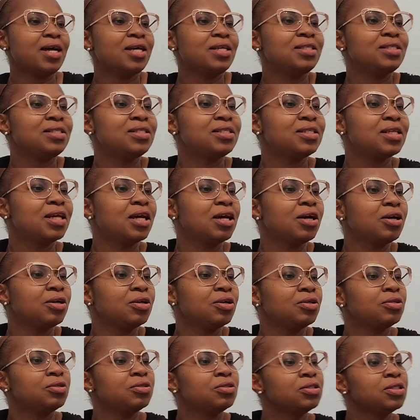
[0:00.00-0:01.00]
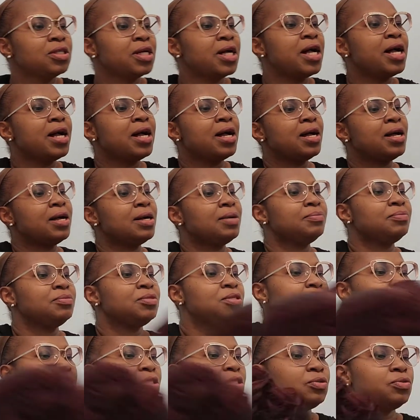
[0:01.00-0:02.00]
So um,
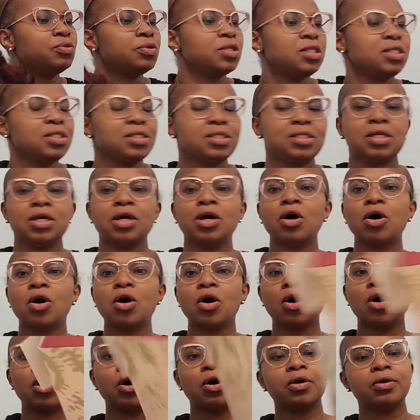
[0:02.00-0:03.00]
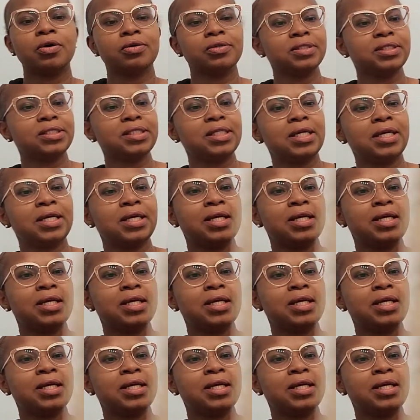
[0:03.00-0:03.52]
this one is called